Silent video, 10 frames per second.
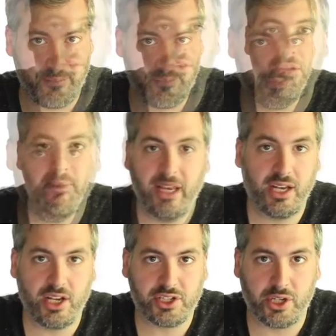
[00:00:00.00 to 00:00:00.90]
The
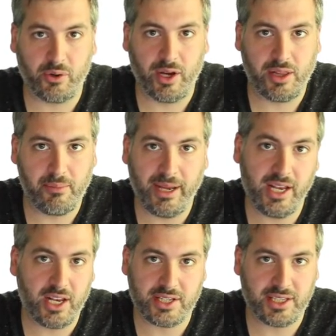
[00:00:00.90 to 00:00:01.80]
media doesn't agree. The
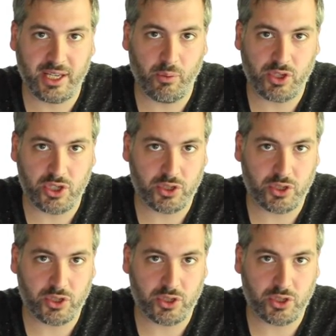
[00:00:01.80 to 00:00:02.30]
media doesn't think we should